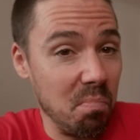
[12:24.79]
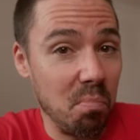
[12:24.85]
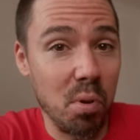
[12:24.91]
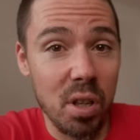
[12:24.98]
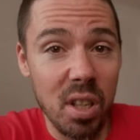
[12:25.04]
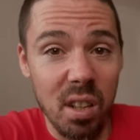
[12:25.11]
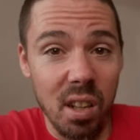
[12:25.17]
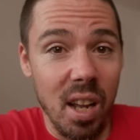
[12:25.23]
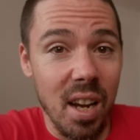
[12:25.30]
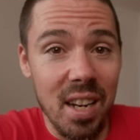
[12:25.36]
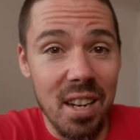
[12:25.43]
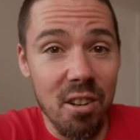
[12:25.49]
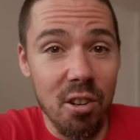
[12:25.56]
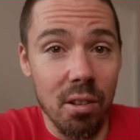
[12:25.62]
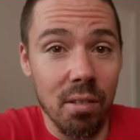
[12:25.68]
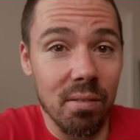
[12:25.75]
Pretty
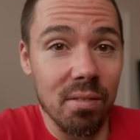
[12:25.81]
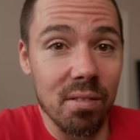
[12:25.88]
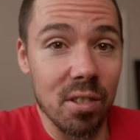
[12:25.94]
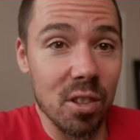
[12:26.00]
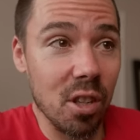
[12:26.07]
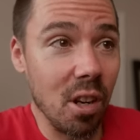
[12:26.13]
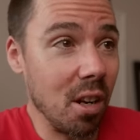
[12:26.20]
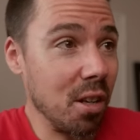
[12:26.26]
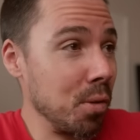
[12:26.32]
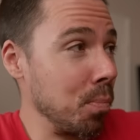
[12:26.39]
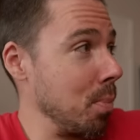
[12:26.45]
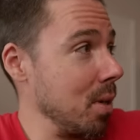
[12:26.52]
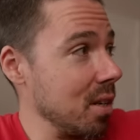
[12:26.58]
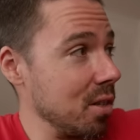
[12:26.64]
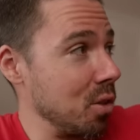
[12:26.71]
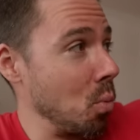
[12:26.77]
light. It's not as
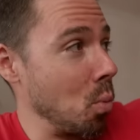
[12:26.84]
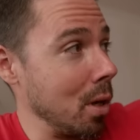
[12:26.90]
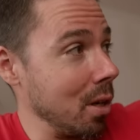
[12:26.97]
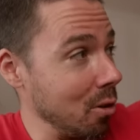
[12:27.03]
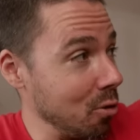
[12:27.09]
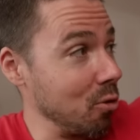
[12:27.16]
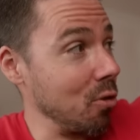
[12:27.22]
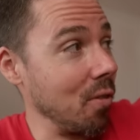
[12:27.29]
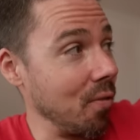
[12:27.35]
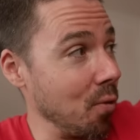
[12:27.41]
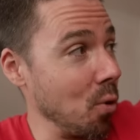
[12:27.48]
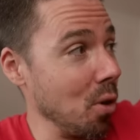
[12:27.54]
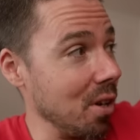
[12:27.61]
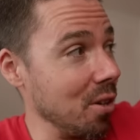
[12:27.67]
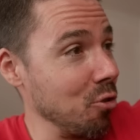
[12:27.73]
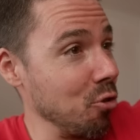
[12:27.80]
big as the
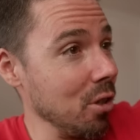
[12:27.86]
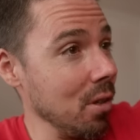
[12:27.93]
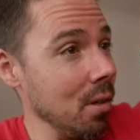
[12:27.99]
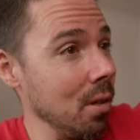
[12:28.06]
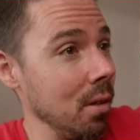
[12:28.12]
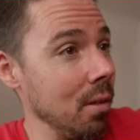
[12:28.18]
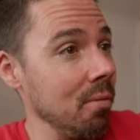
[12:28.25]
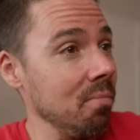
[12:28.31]
100-400.